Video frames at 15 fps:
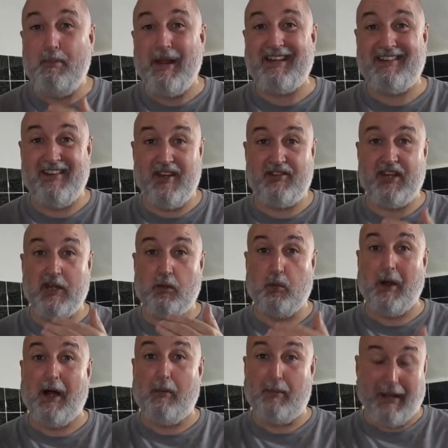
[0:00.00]
Bitterness
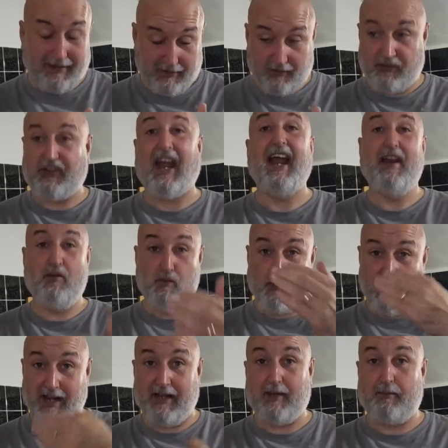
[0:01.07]
is well balanced
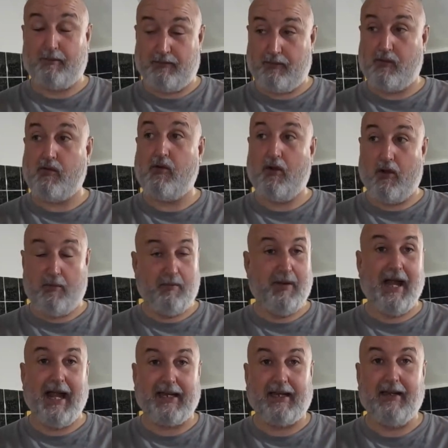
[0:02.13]
and really drawn
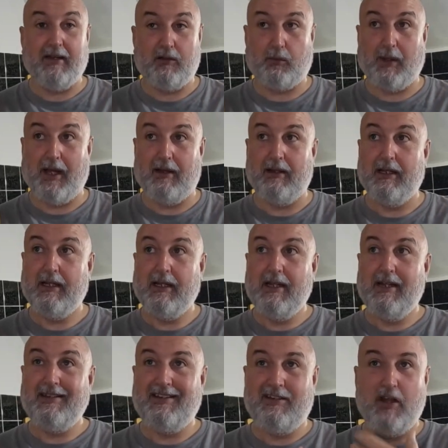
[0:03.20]
back as well.
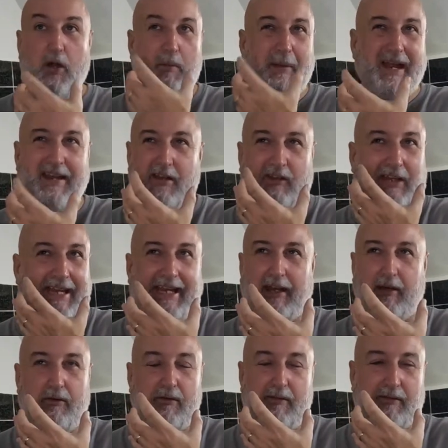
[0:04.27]
There's no bitterness
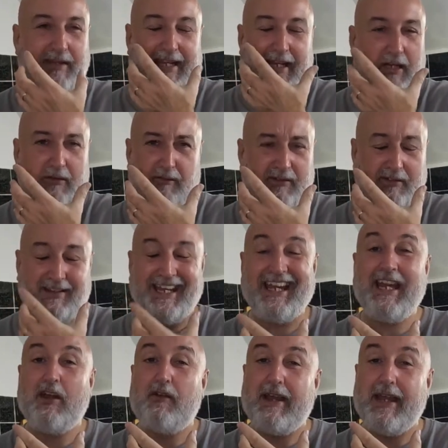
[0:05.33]
lingering
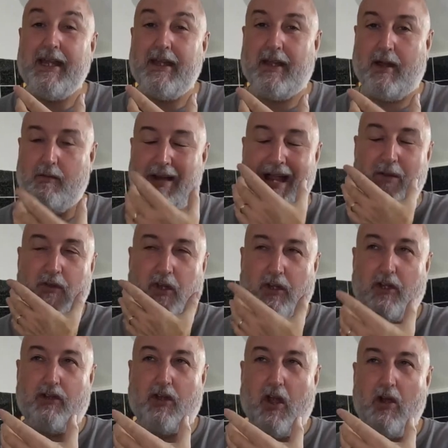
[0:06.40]
around
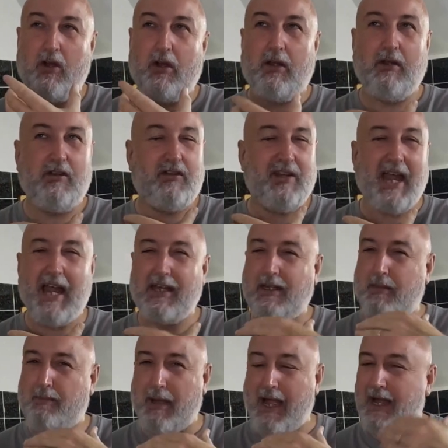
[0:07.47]
on the tongue, the
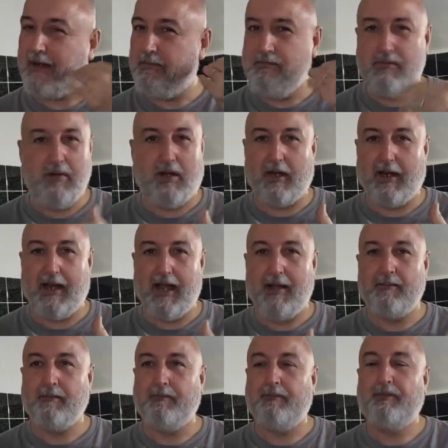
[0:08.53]
side, the back, none of
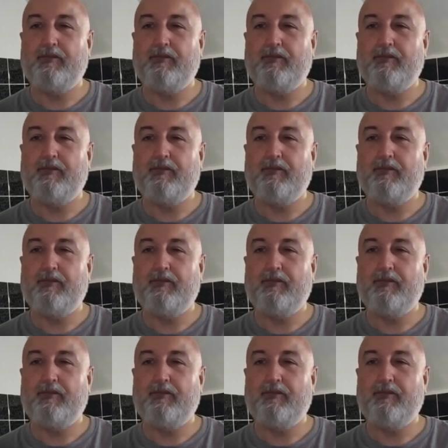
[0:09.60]
that.